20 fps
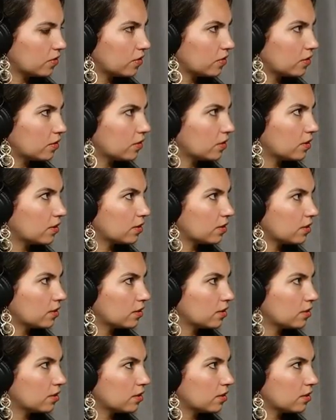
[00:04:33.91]

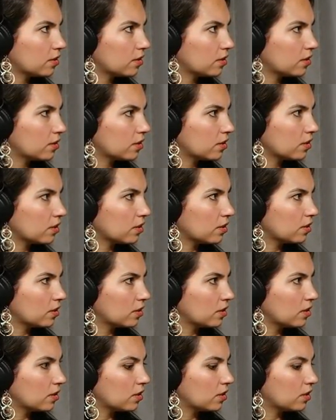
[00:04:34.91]

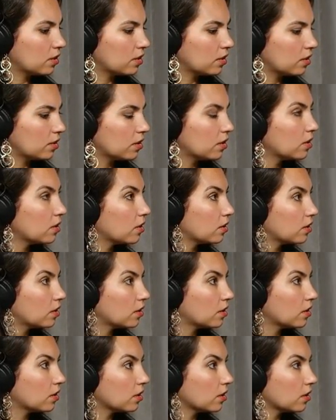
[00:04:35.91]

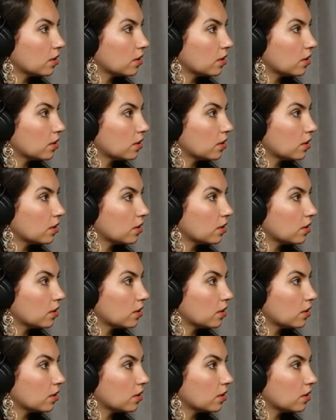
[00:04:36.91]
(not speaking)